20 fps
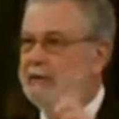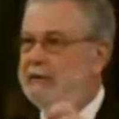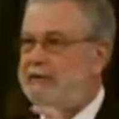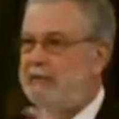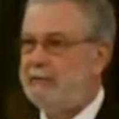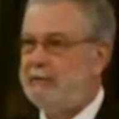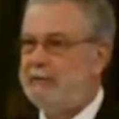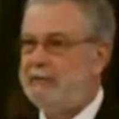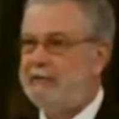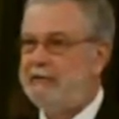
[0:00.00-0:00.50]
really
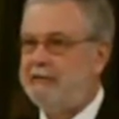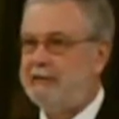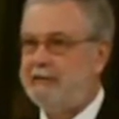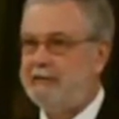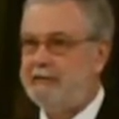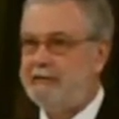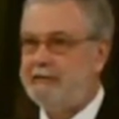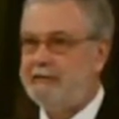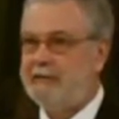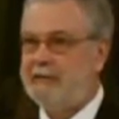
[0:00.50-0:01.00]
something
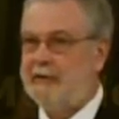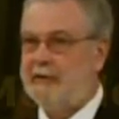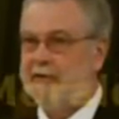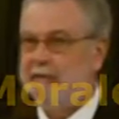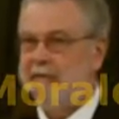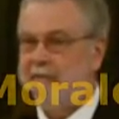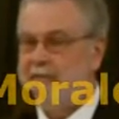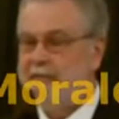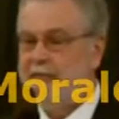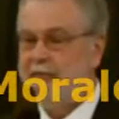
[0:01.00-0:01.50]

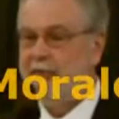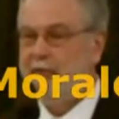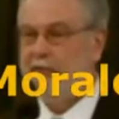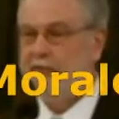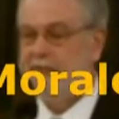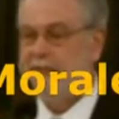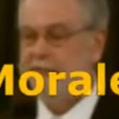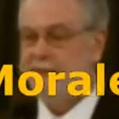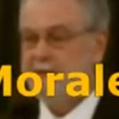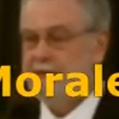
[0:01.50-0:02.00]
significant
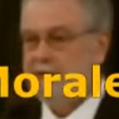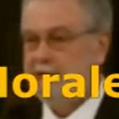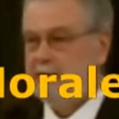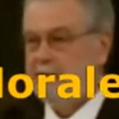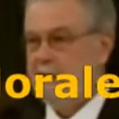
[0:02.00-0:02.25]
for us,